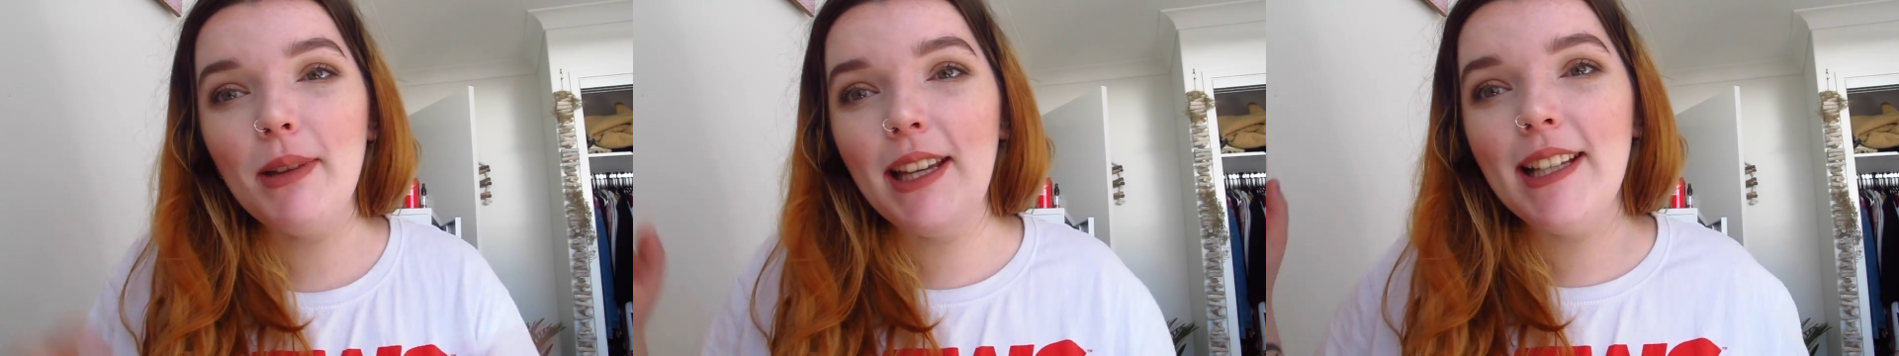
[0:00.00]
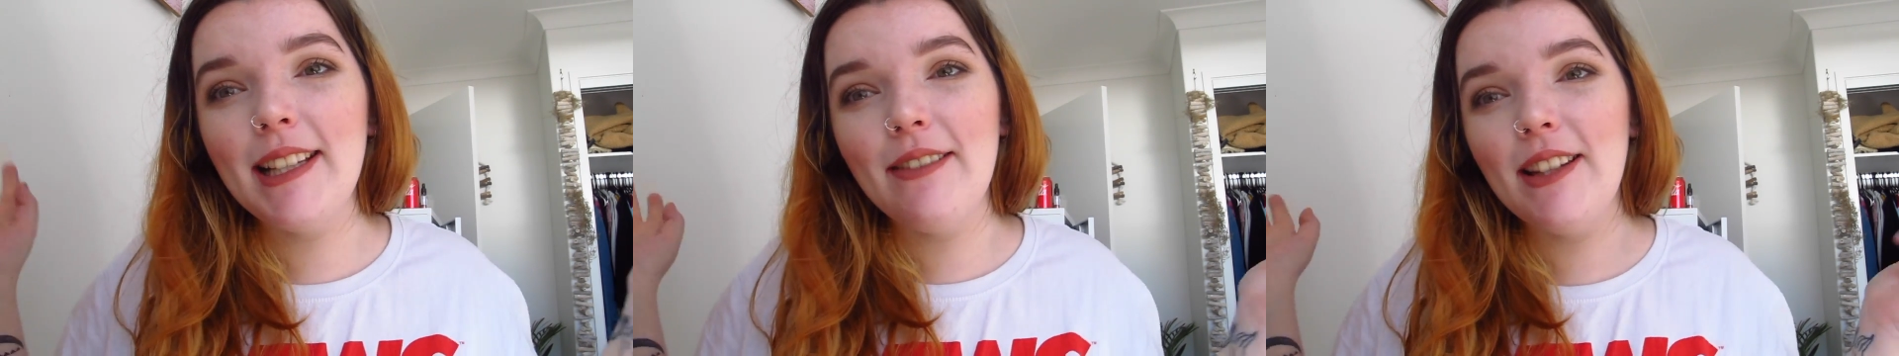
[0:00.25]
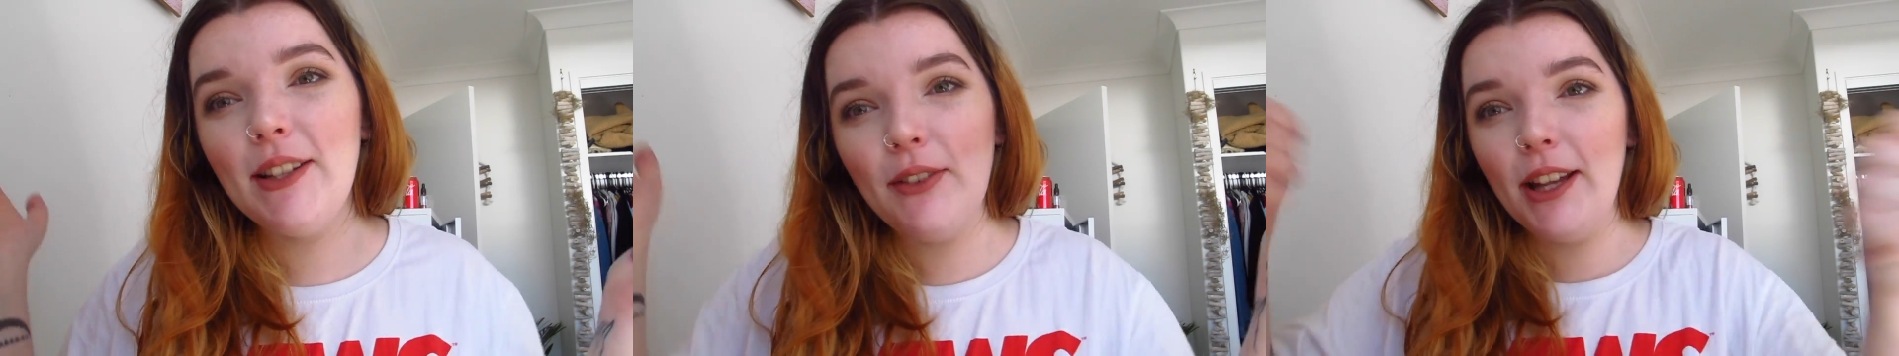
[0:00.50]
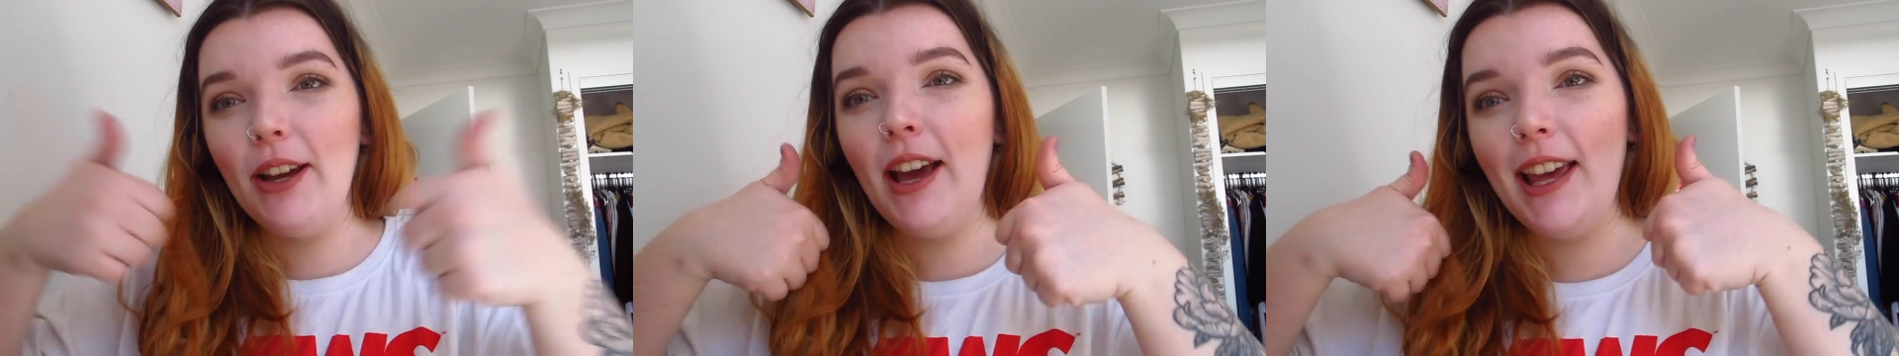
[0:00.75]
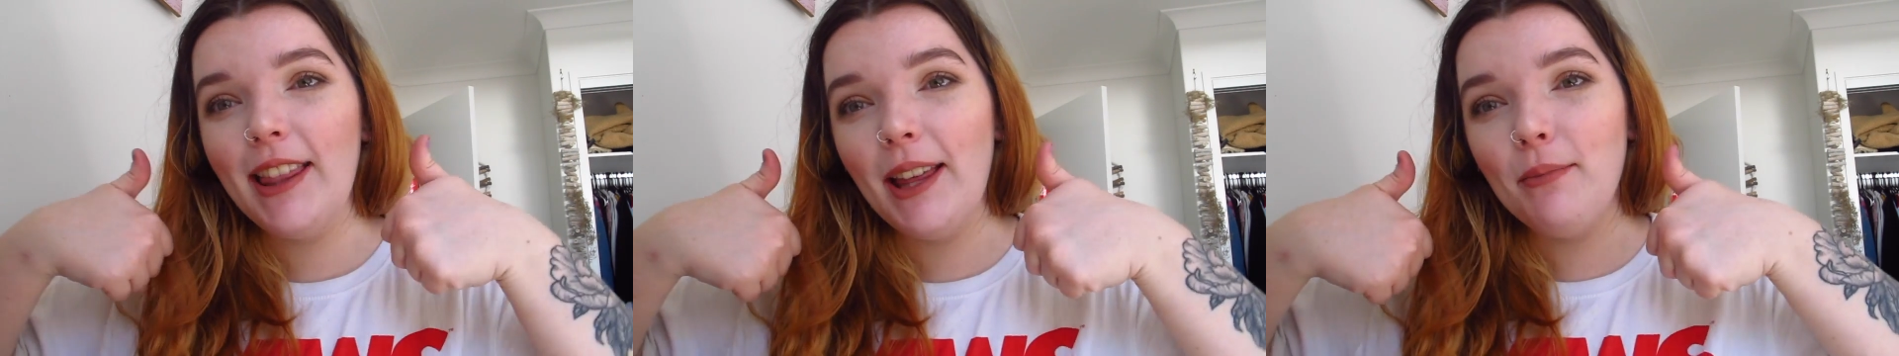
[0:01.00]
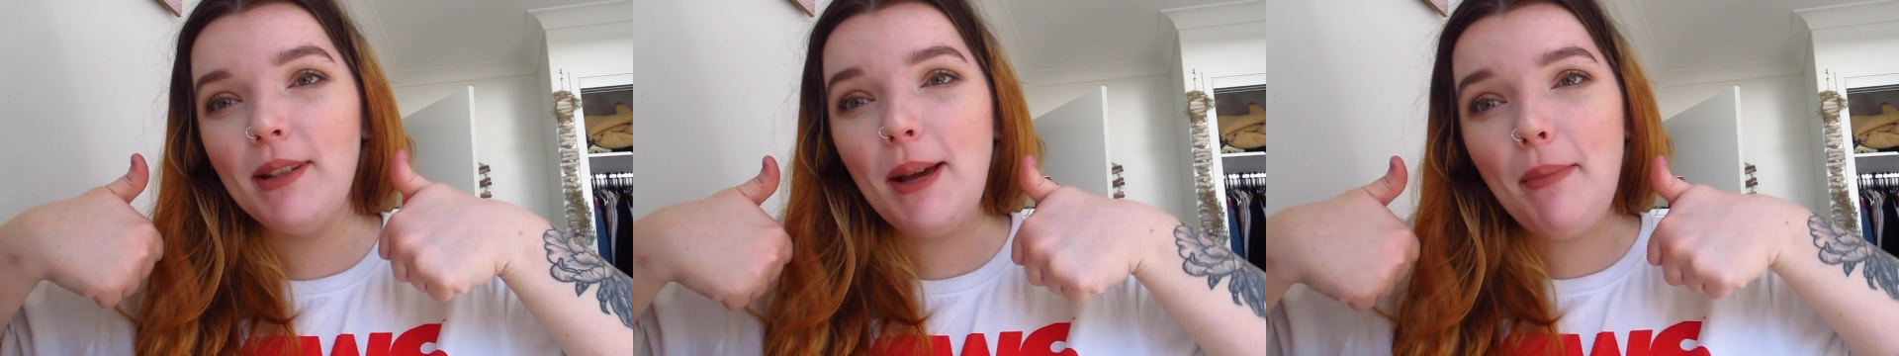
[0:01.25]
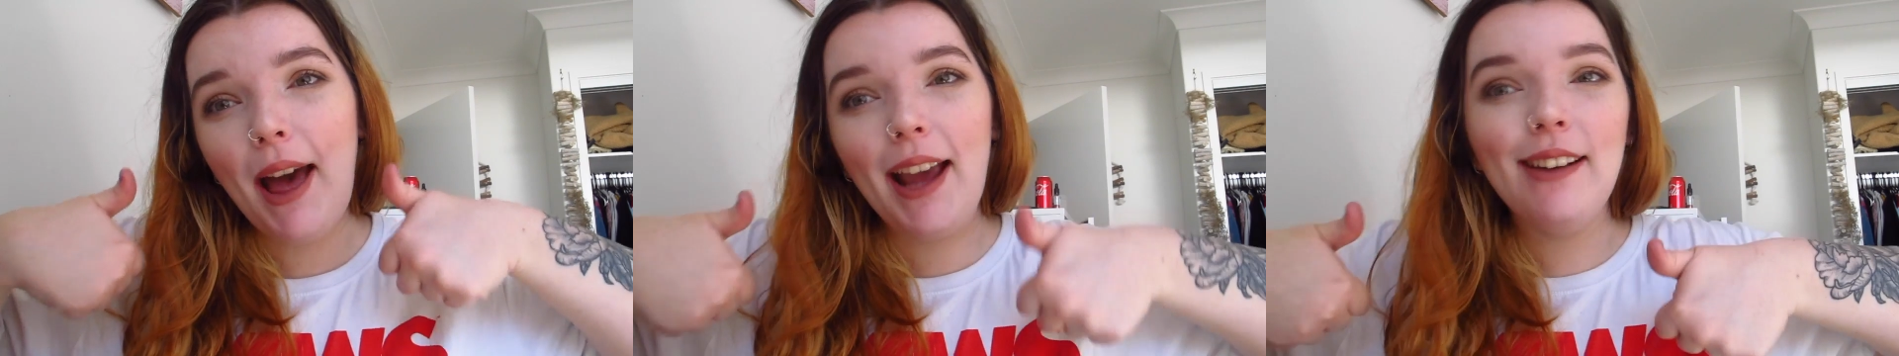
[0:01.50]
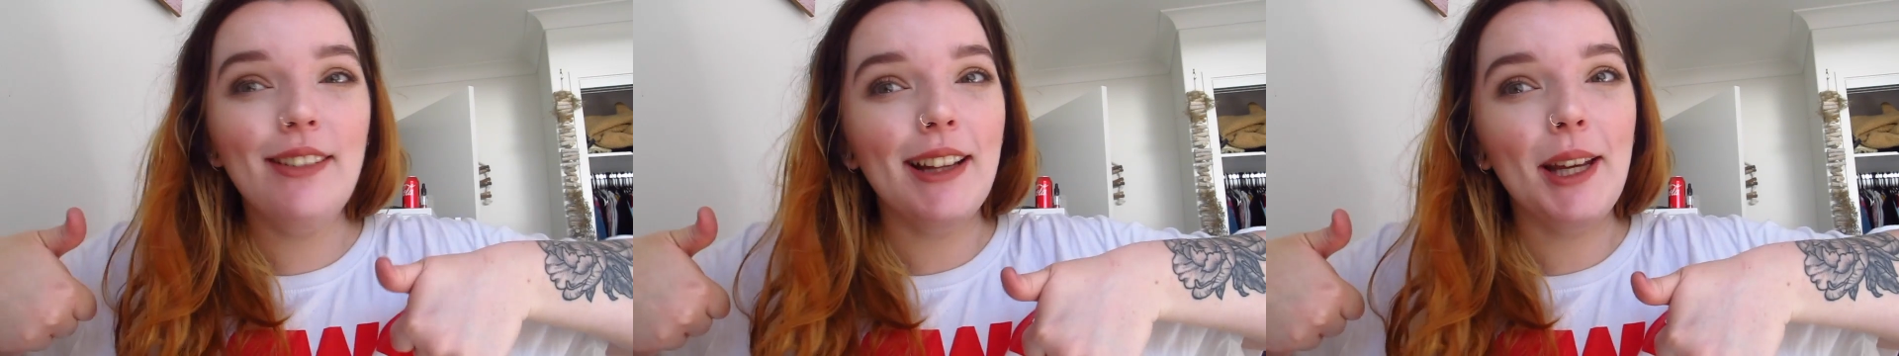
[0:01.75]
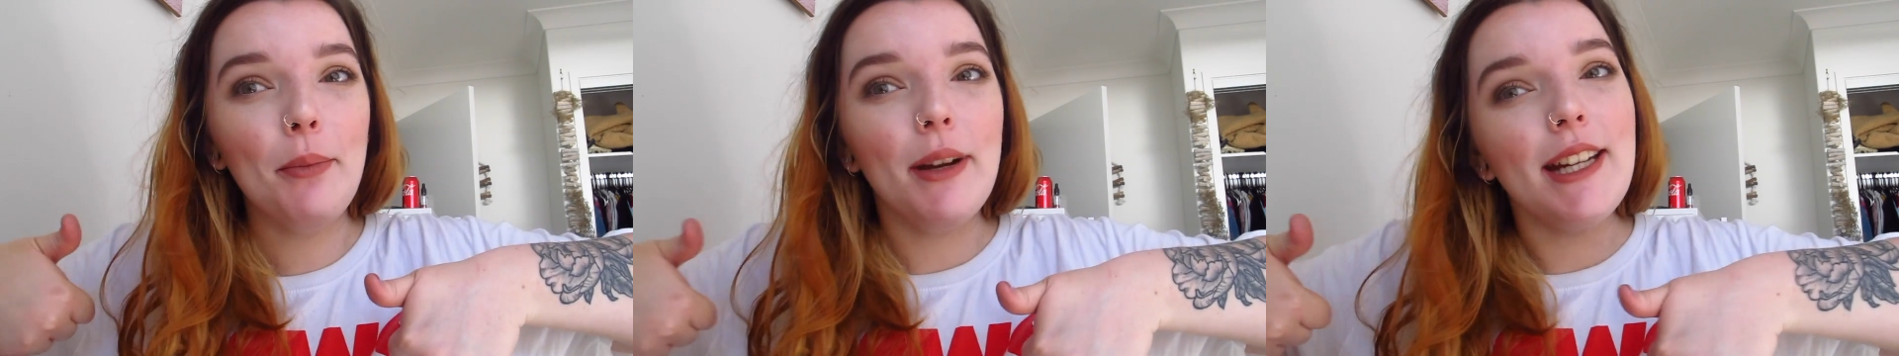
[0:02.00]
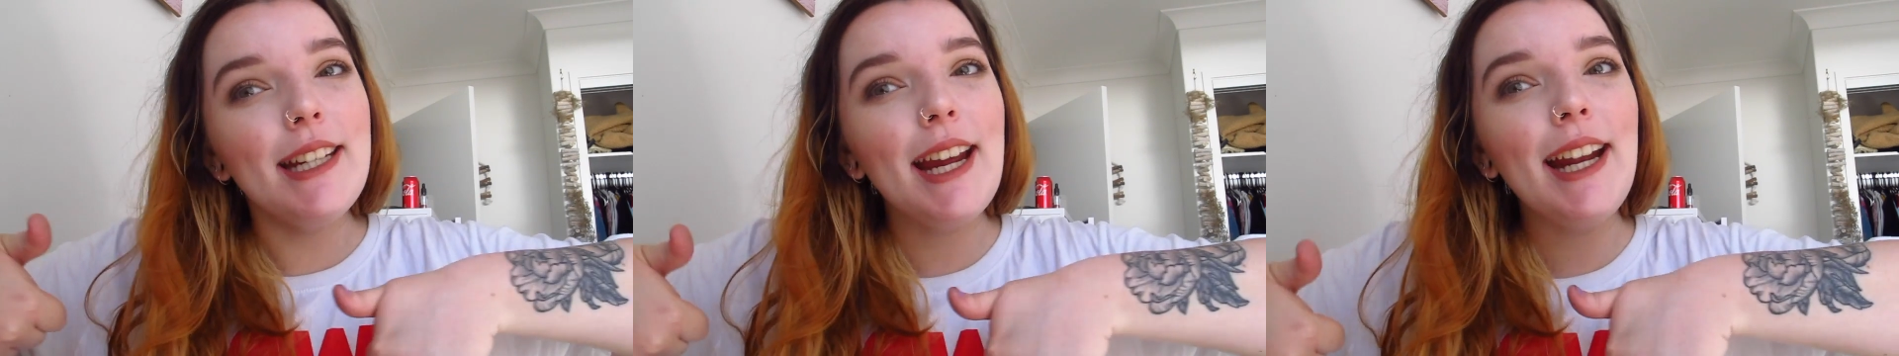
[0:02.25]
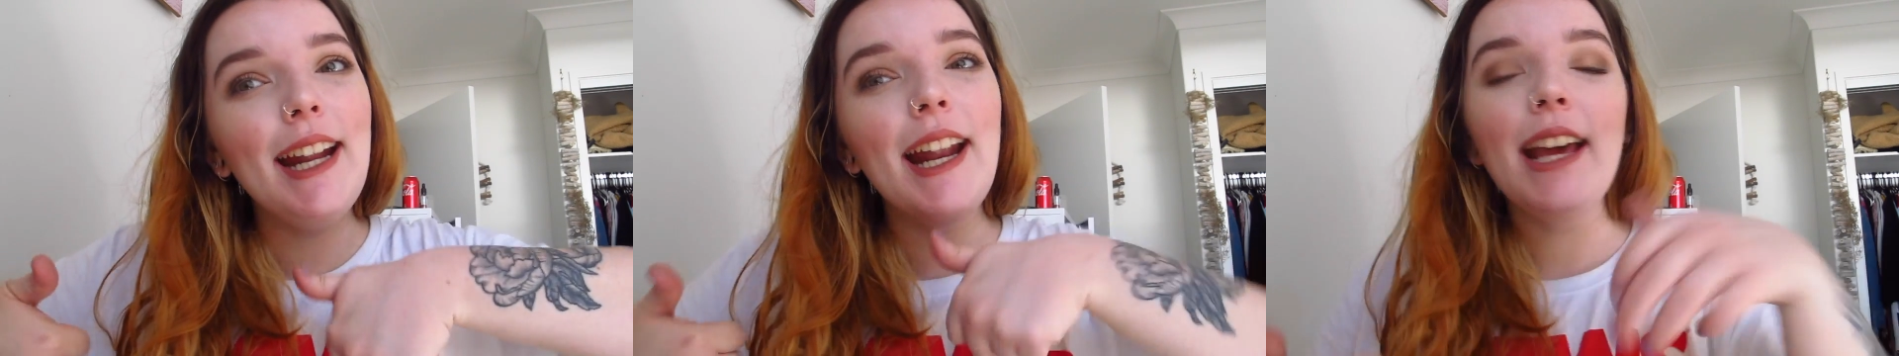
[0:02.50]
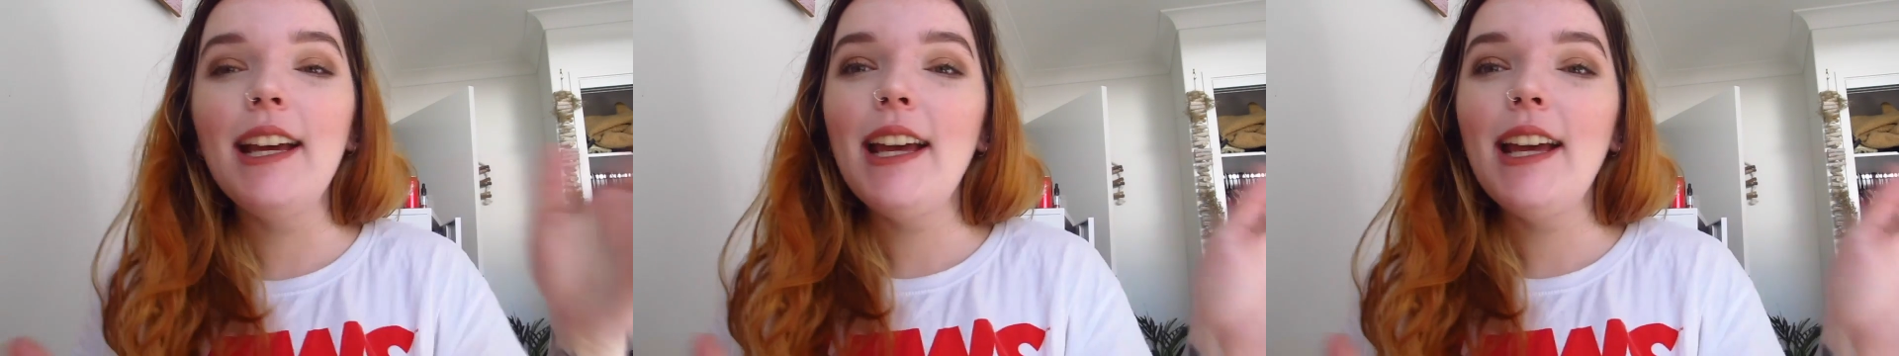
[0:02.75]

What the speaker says: please give this video a thumbs up. I'd really appreciate it.